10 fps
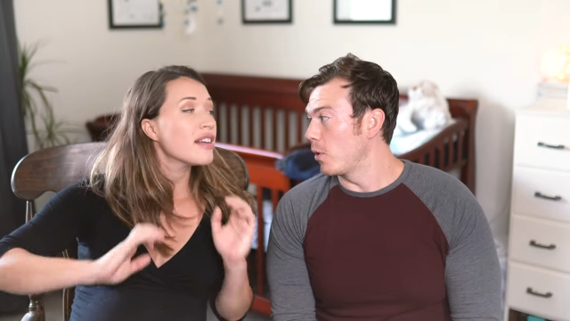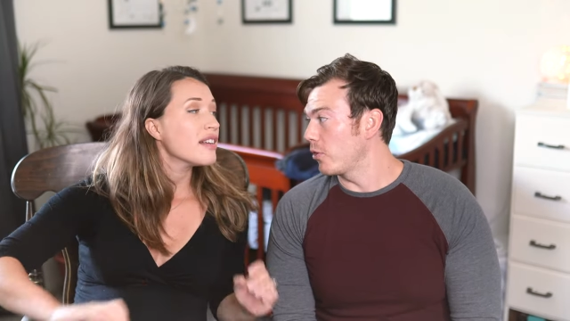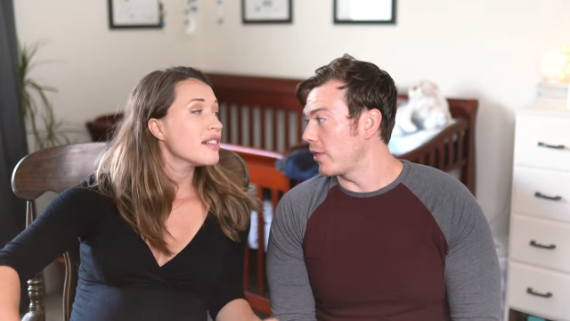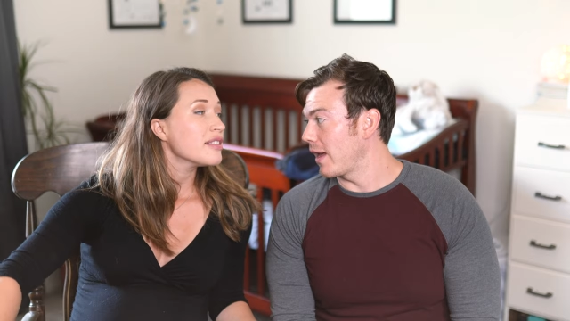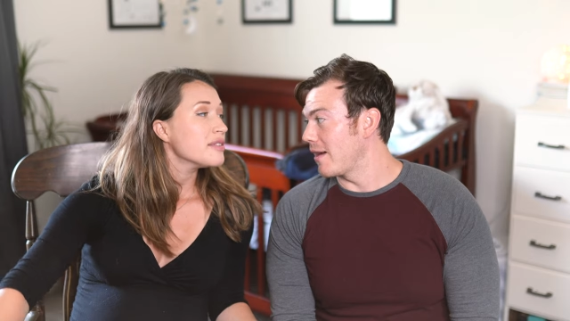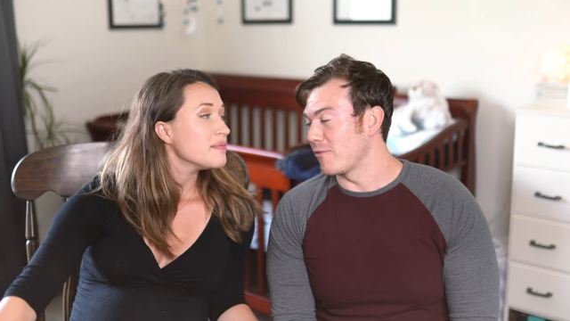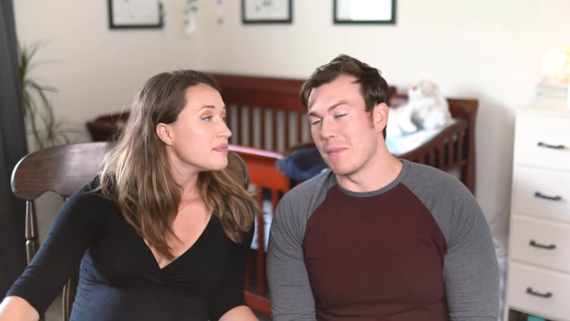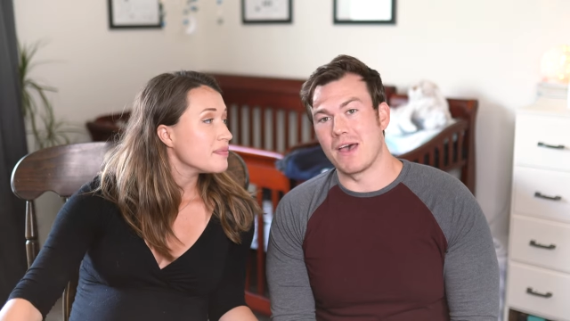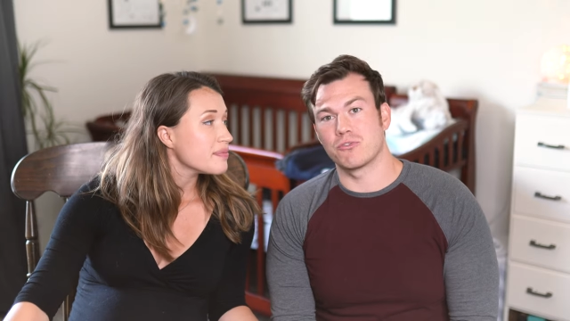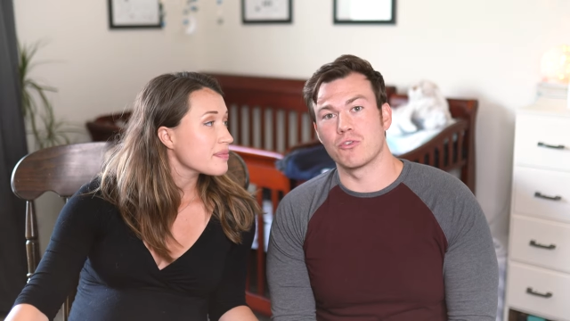Speaker 1: we both
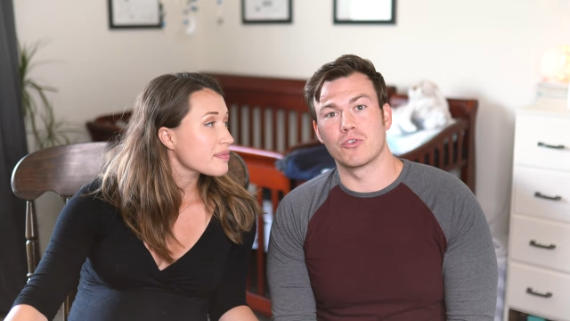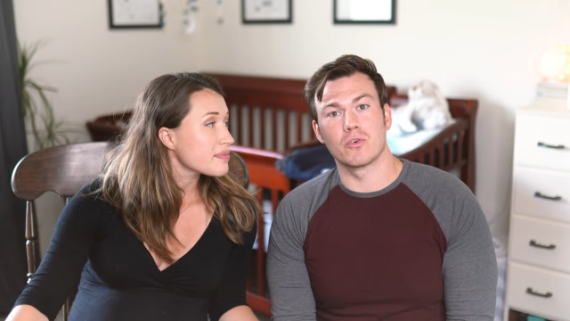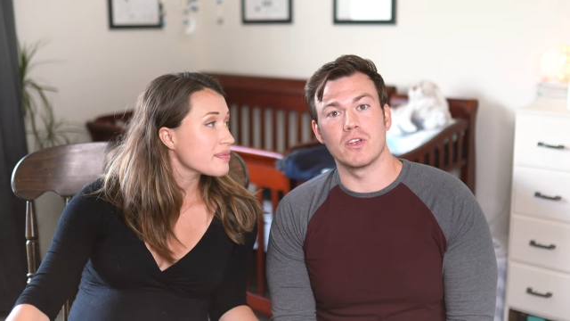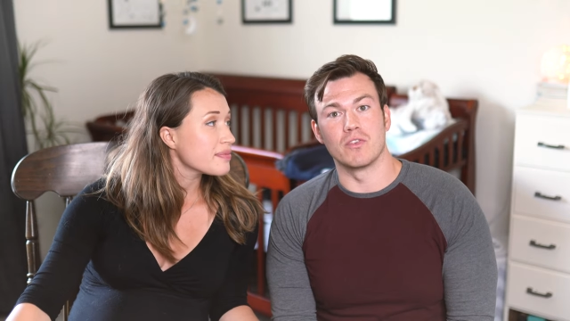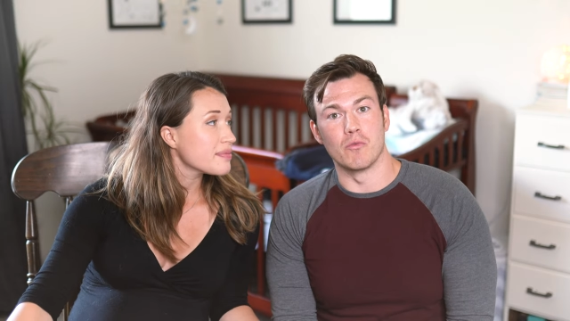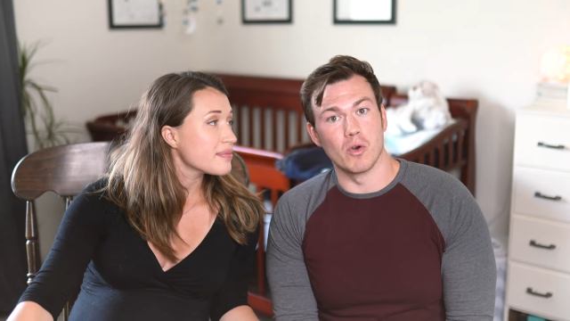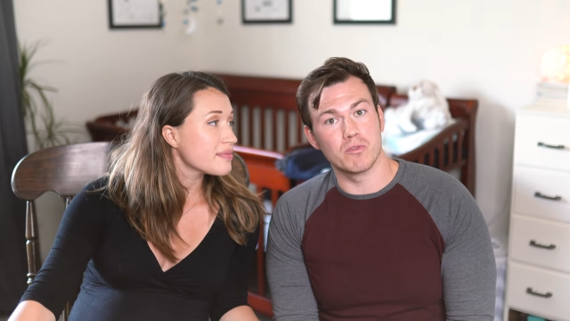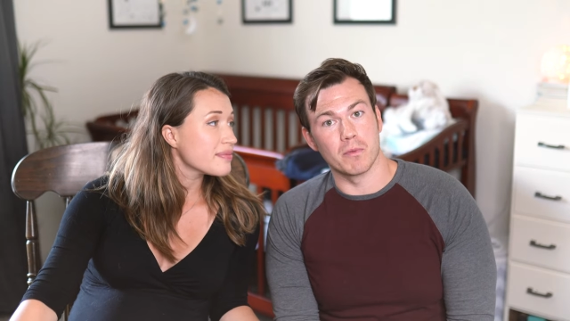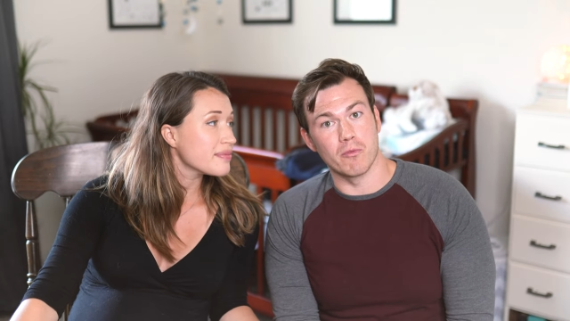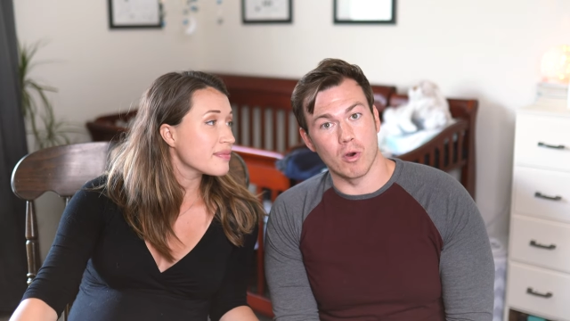have master's
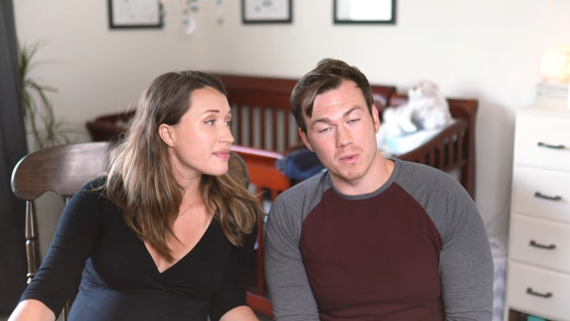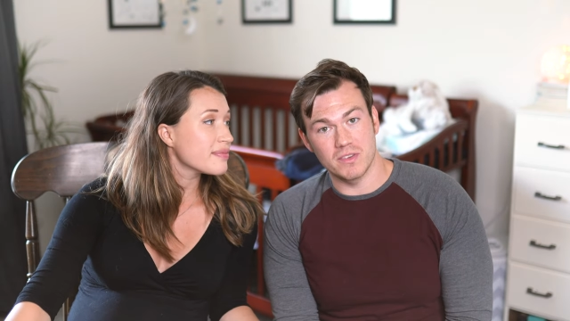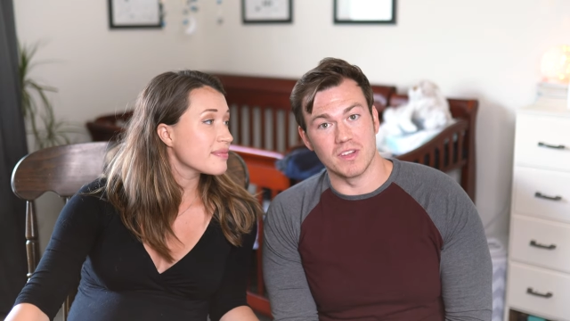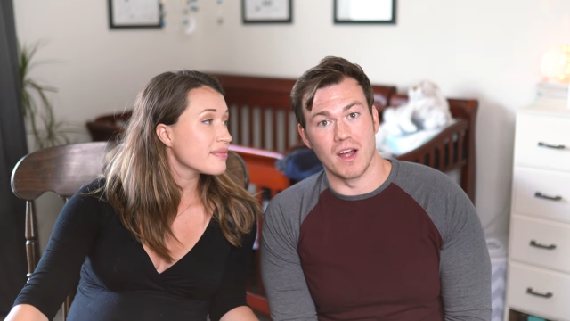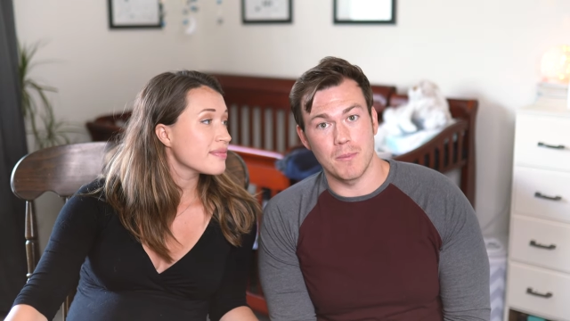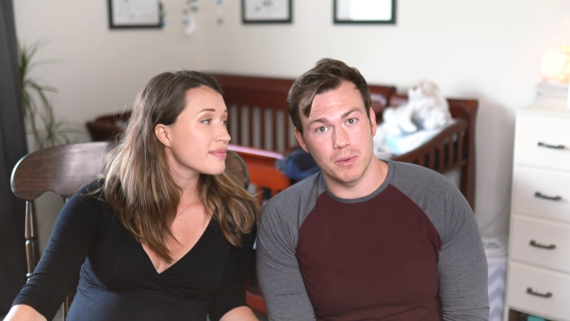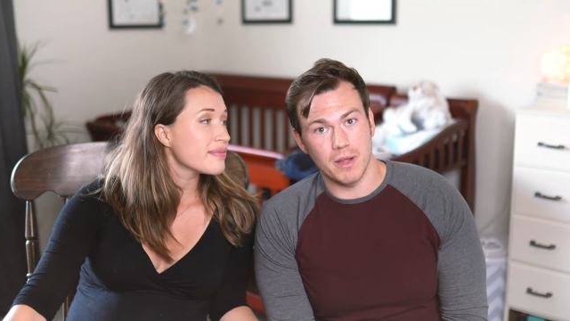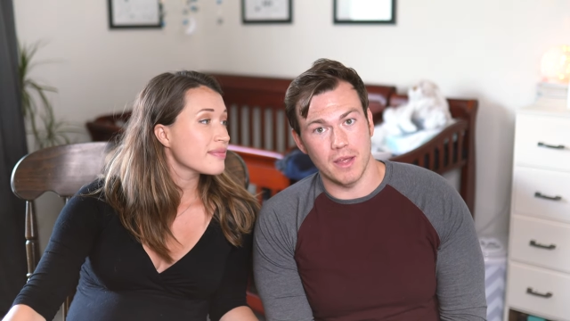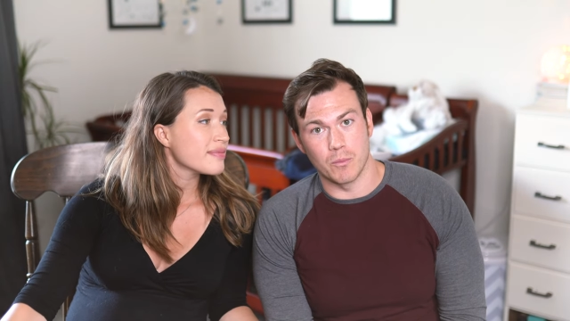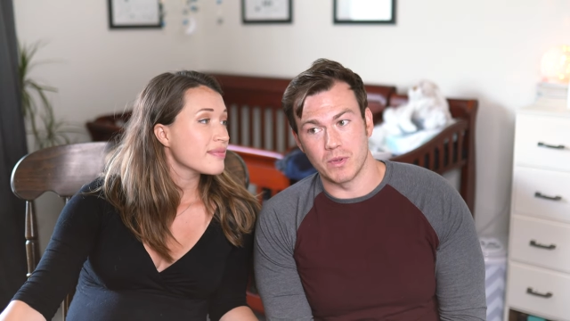degrees in voice performance in
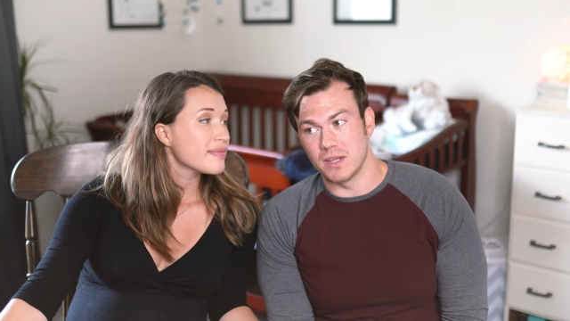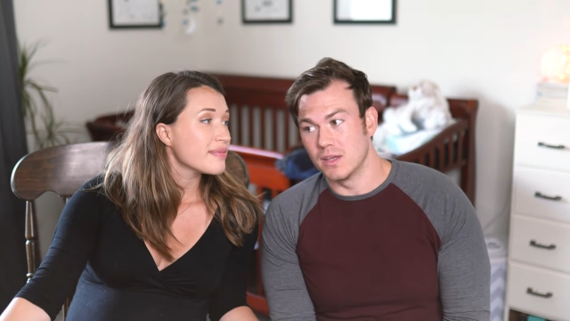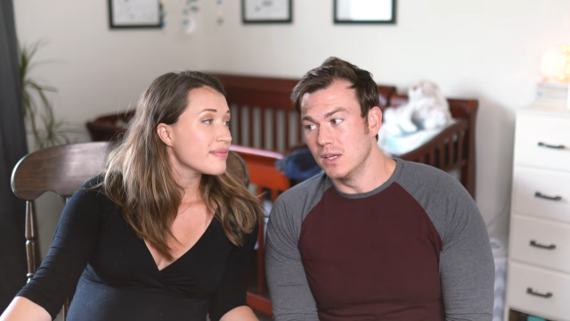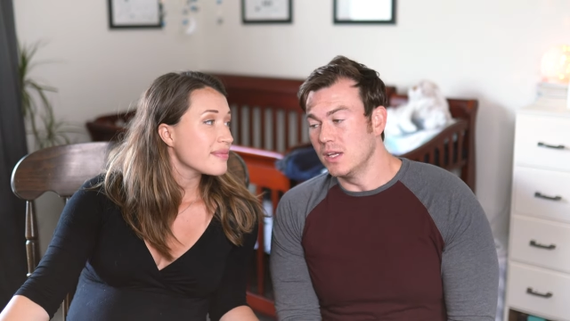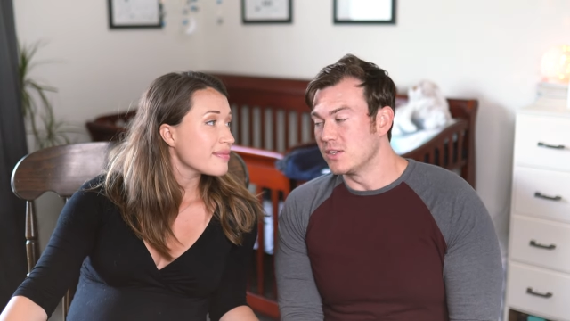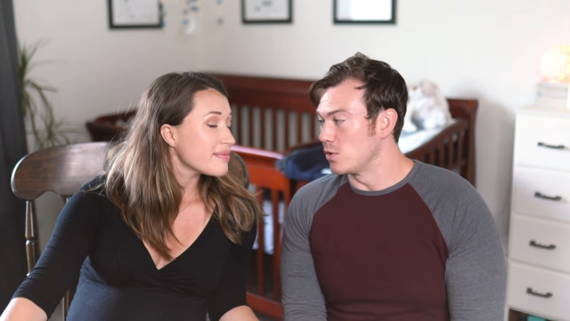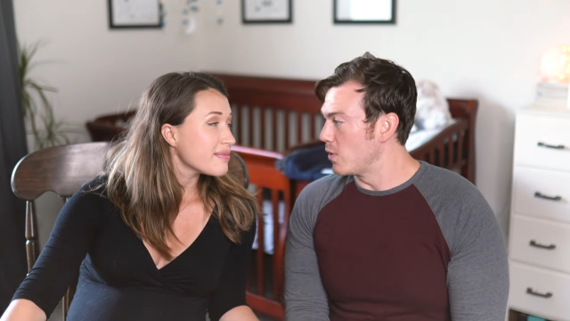opera, and we